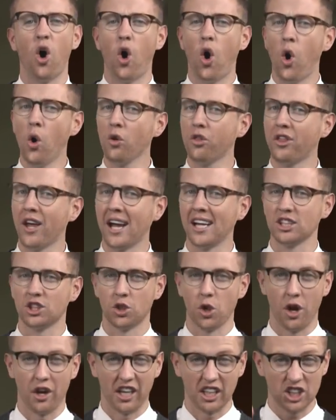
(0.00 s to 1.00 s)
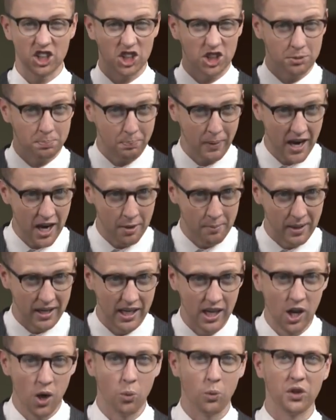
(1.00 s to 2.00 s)
all thanks to an
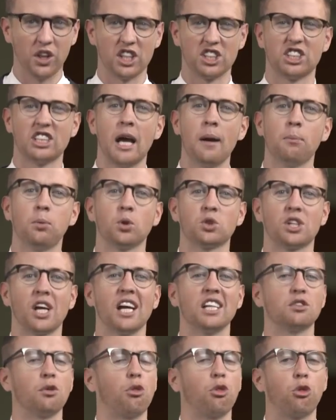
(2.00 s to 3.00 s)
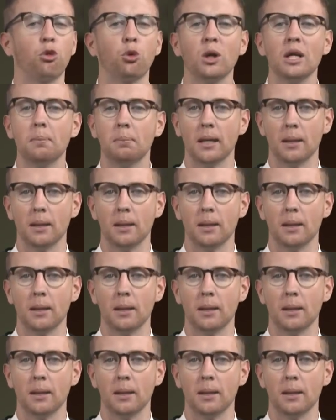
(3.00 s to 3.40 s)
experiment with a sample size of 3